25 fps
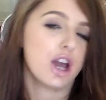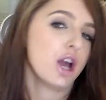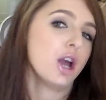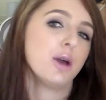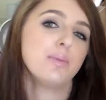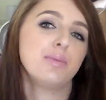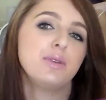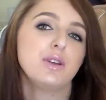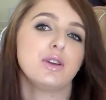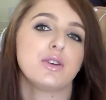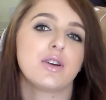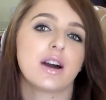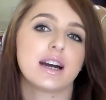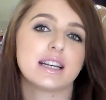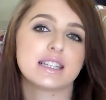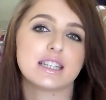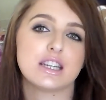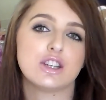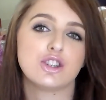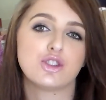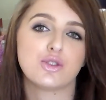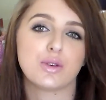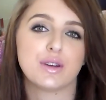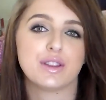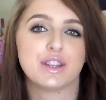I hope that you guys
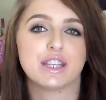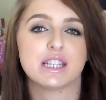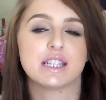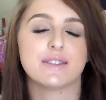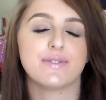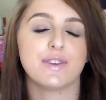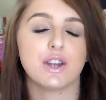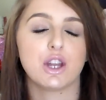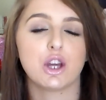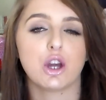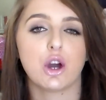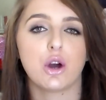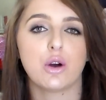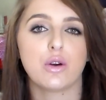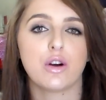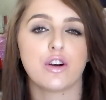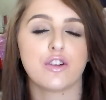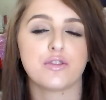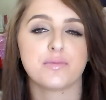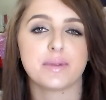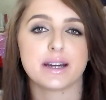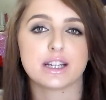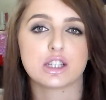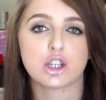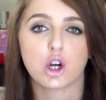enjoyed this video
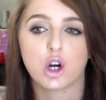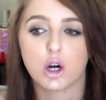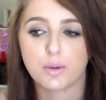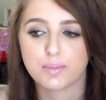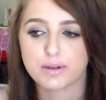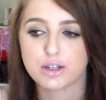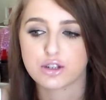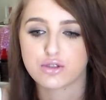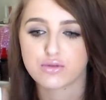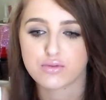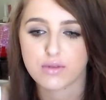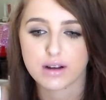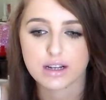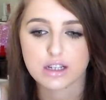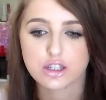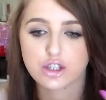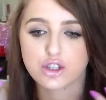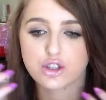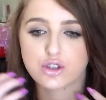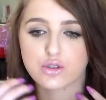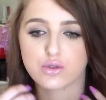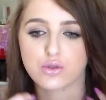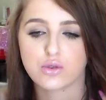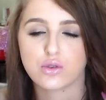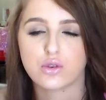of my top
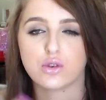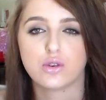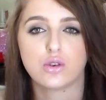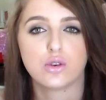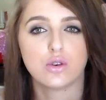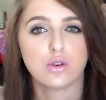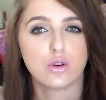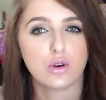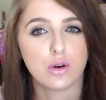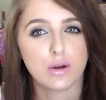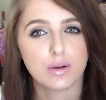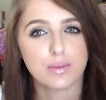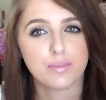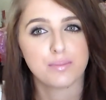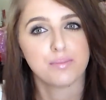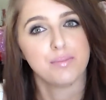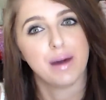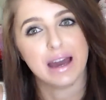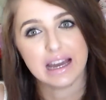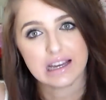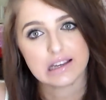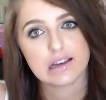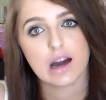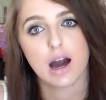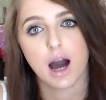drugstore
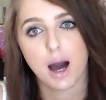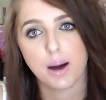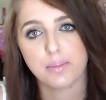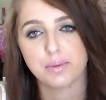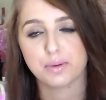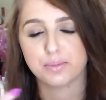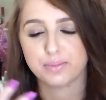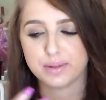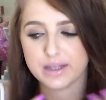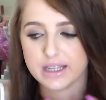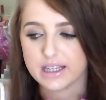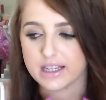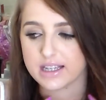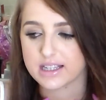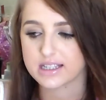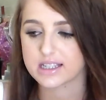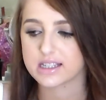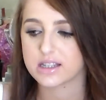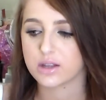makeup picks,